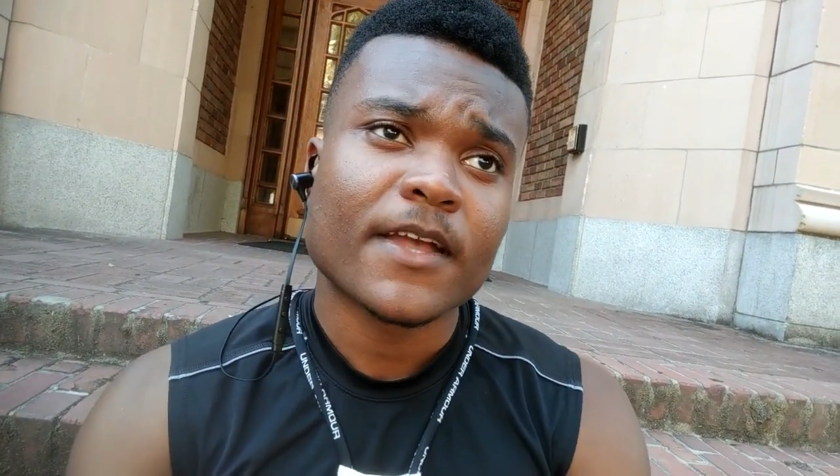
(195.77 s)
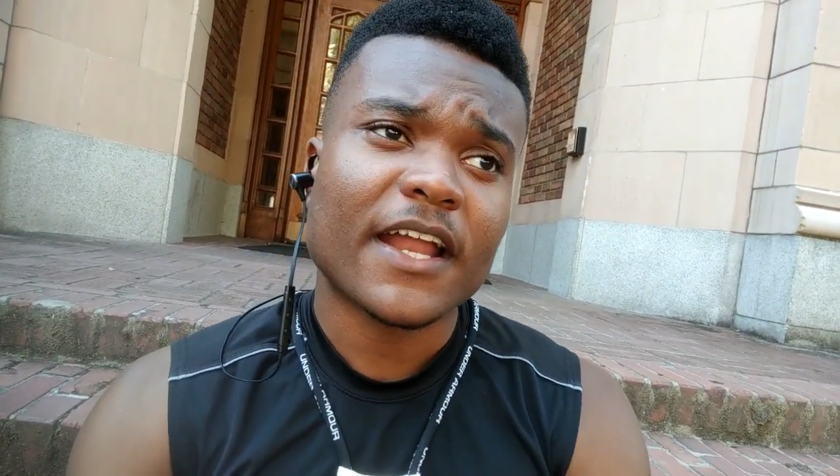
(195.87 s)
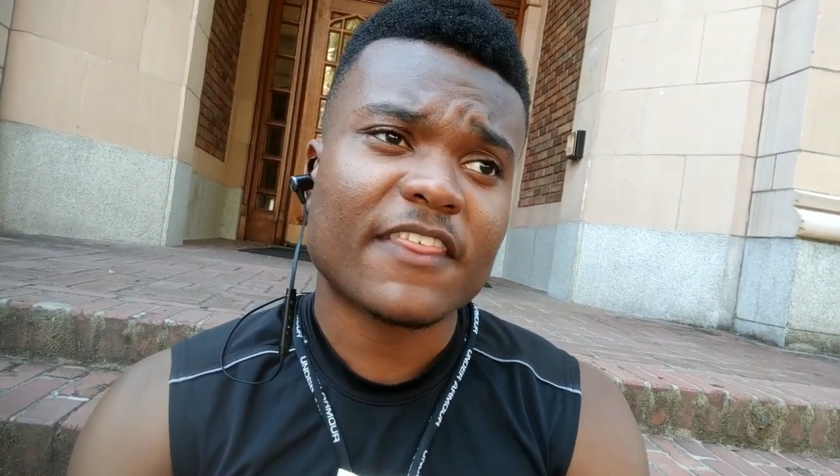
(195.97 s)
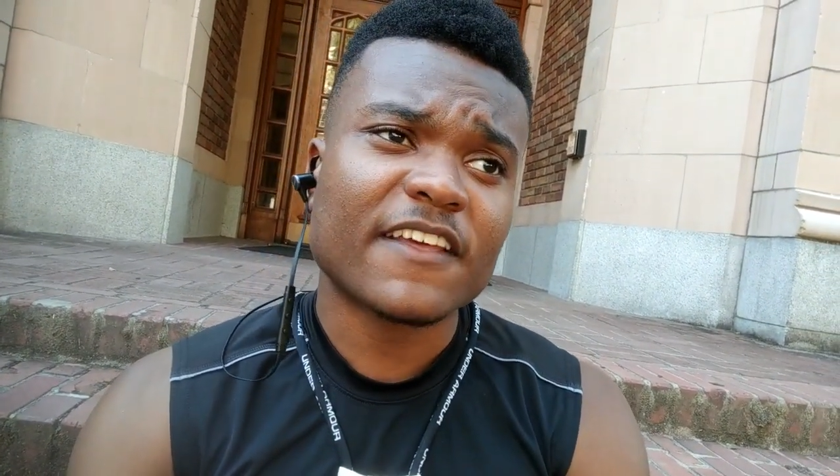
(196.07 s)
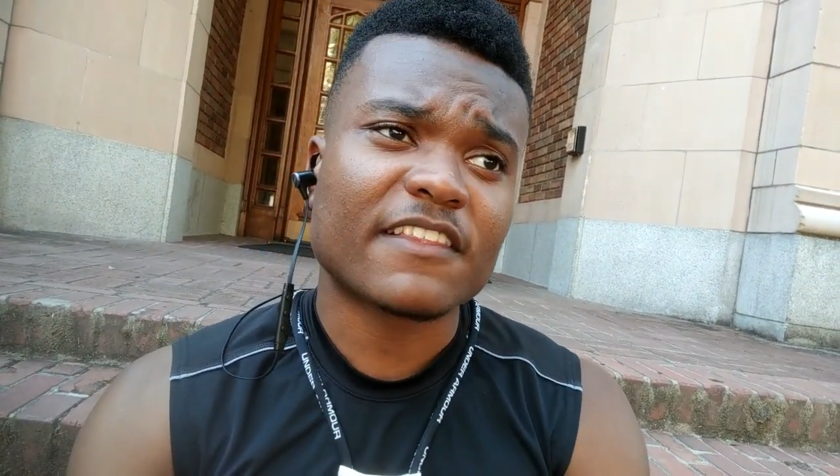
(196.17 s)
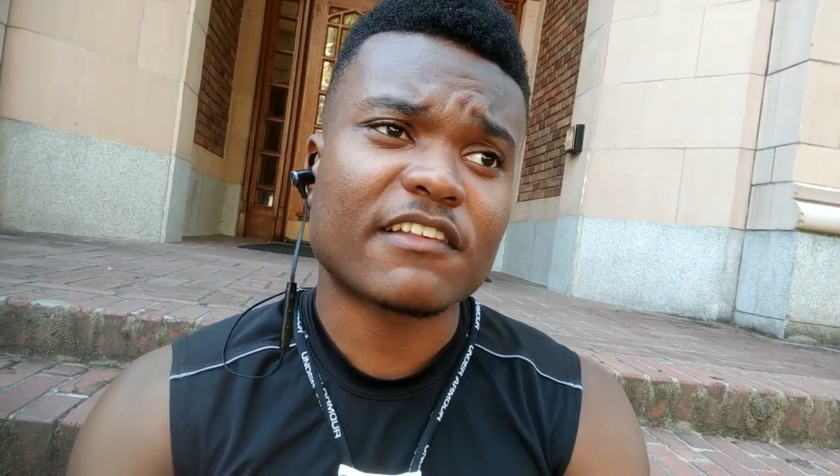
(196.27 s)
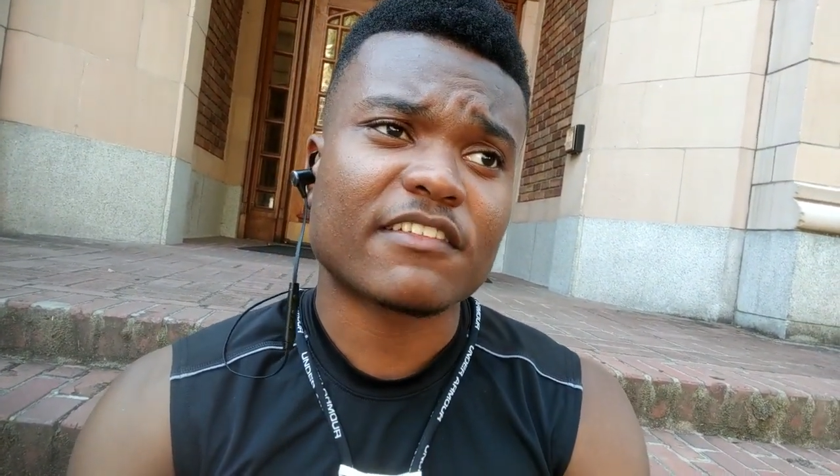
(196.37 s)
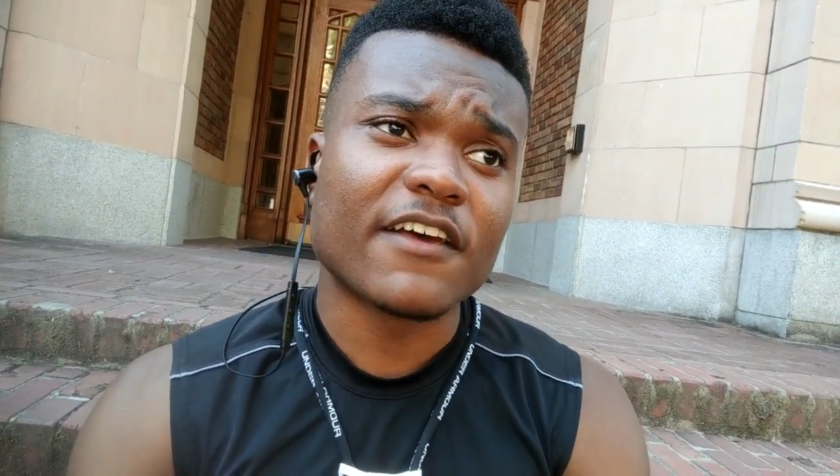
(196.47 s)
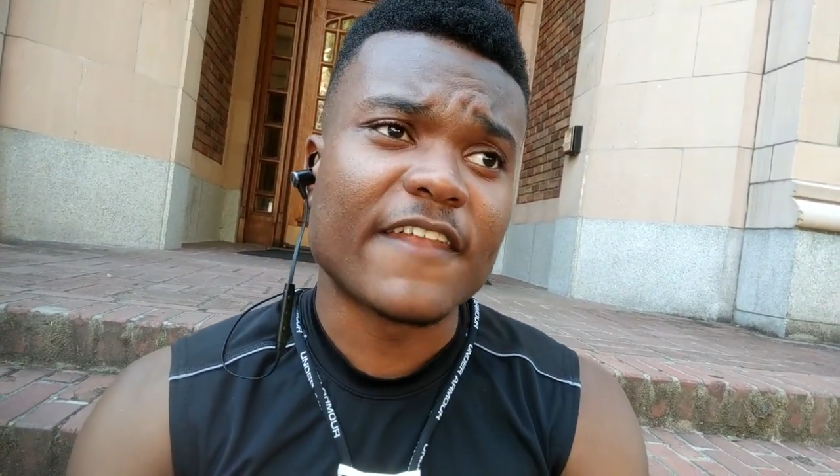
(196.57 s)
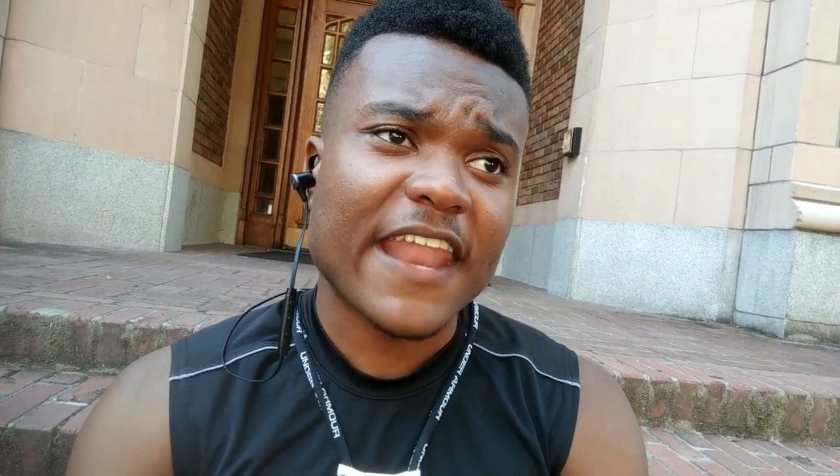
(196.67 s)
And I think
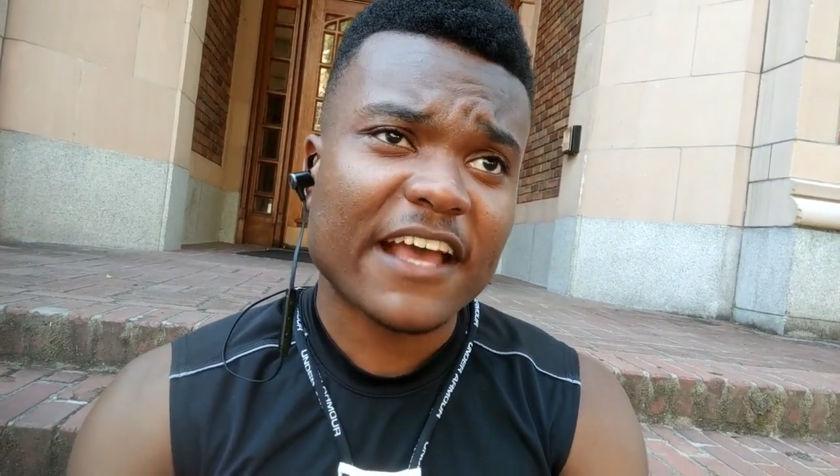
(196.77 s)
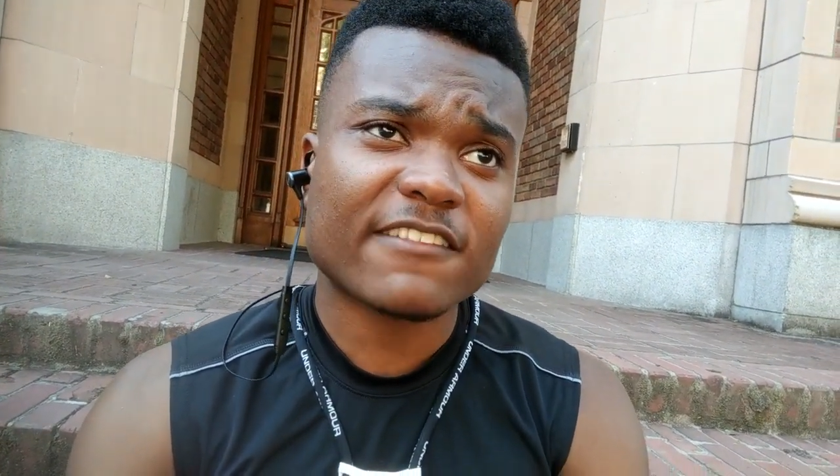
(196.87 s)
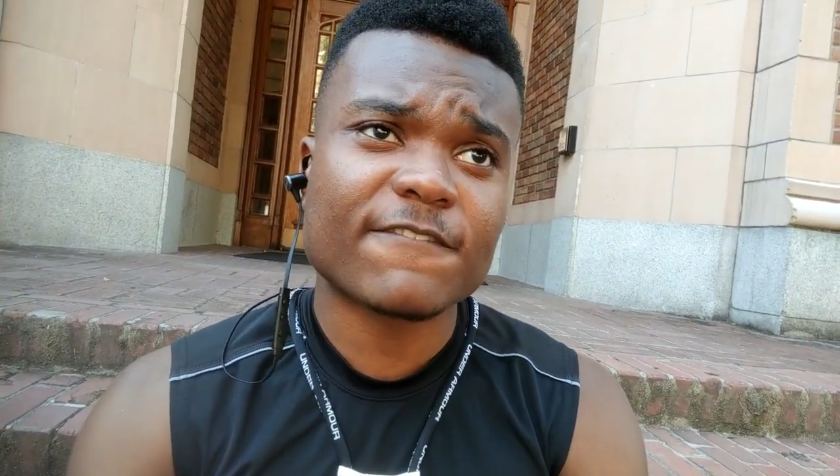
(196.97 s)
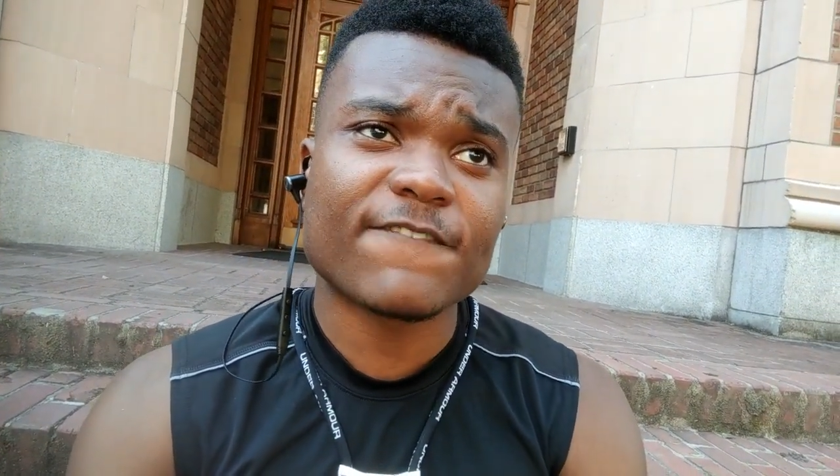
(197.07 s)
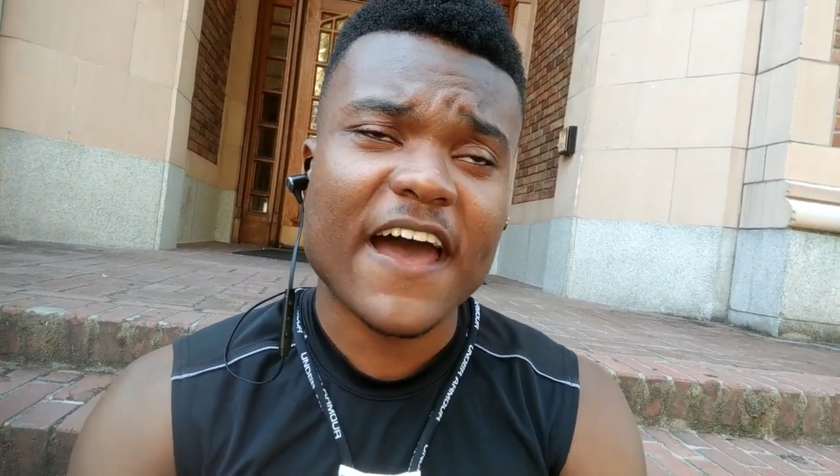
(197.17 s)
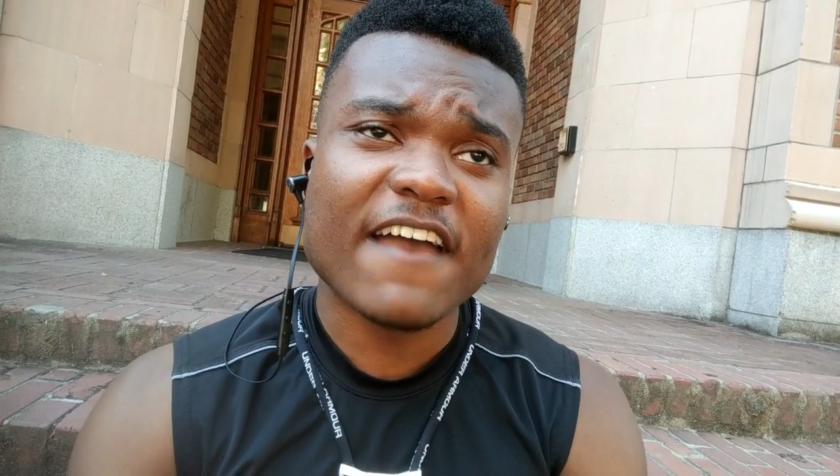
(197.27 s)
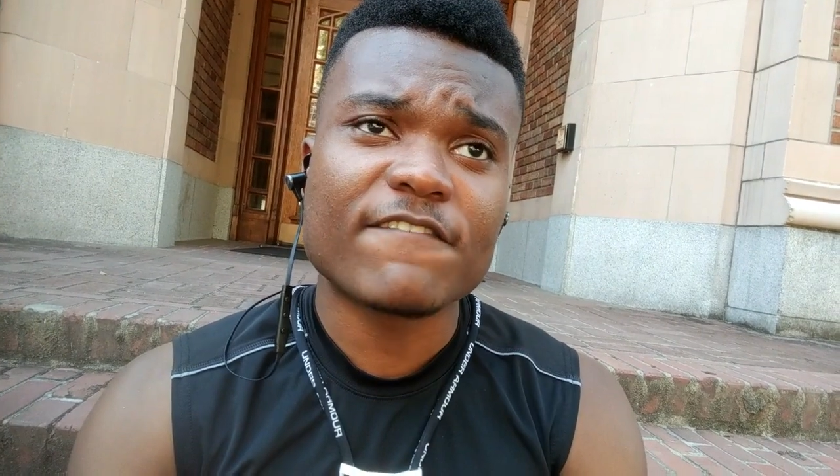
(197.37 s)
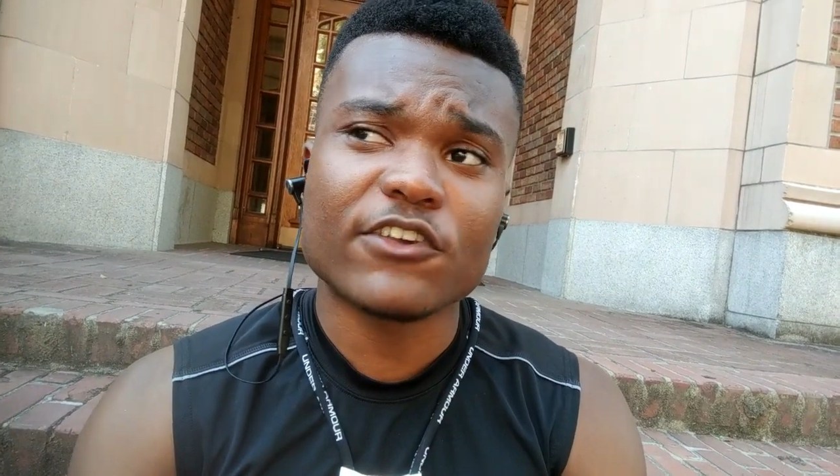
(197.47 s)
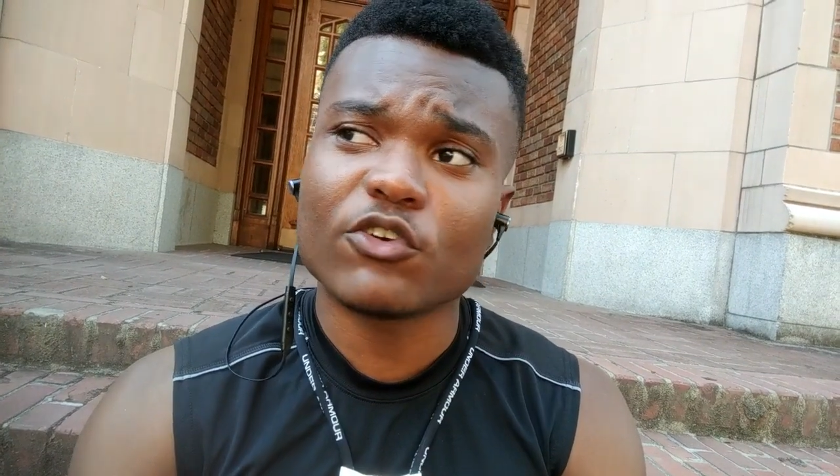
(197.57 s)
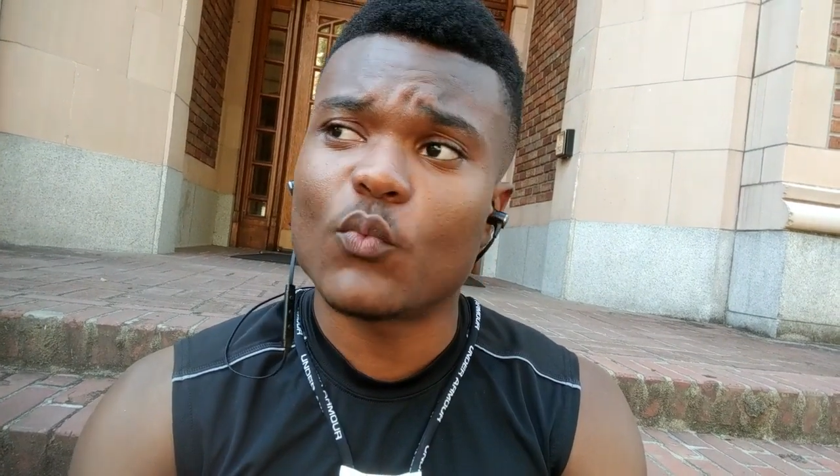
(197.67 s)
this next
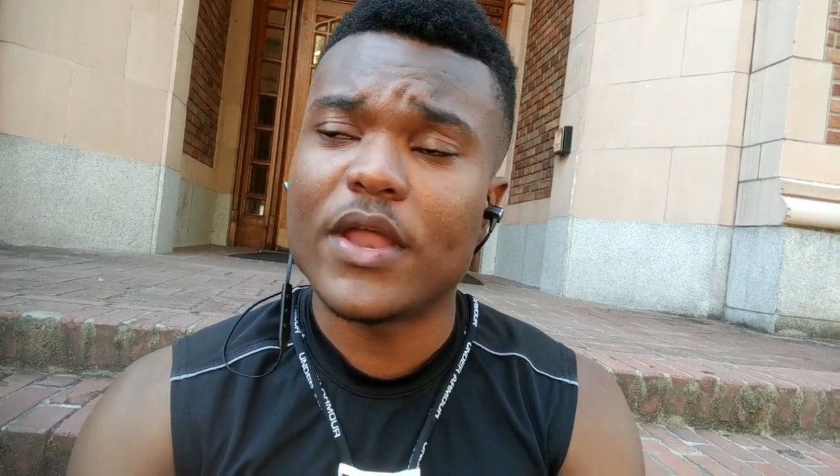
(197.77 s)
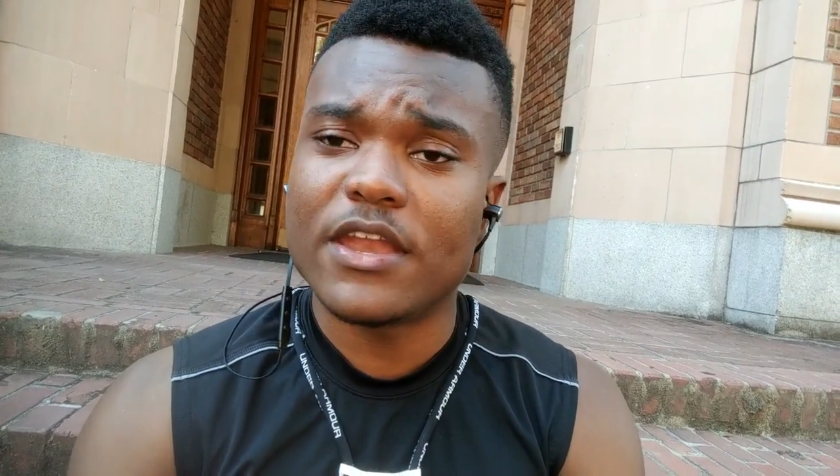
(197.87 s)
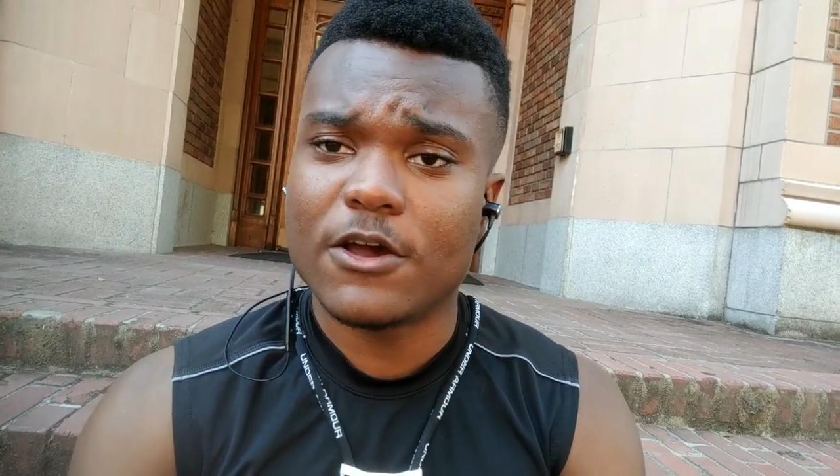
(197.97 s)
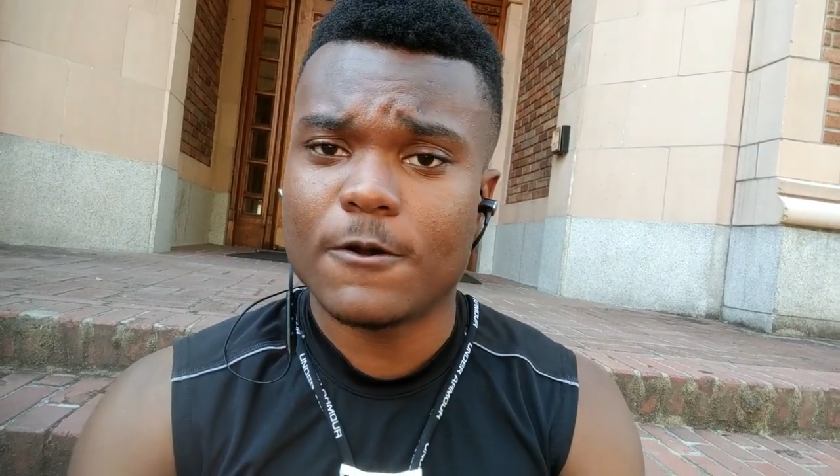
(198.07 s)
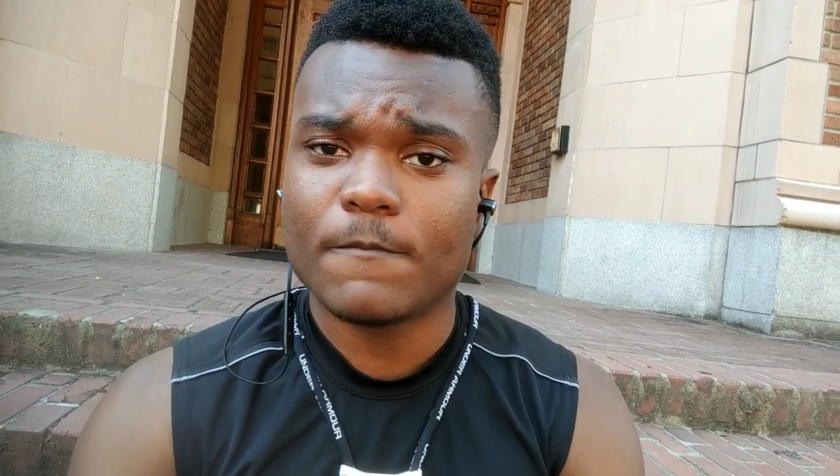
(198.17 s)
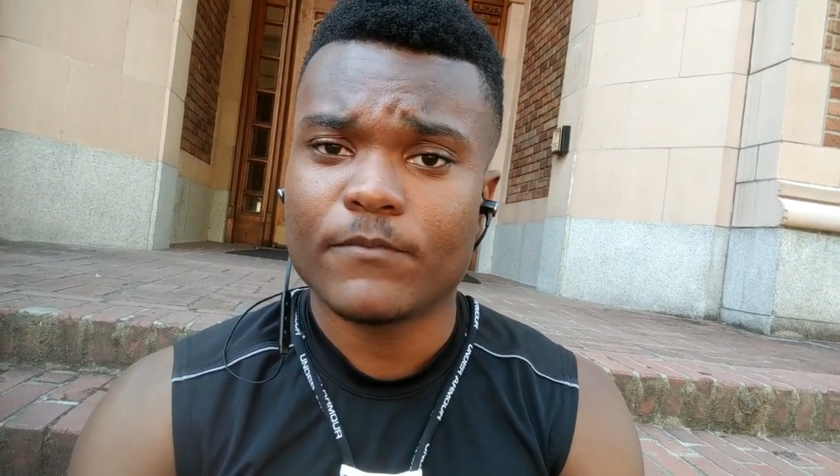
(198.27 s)
5-year window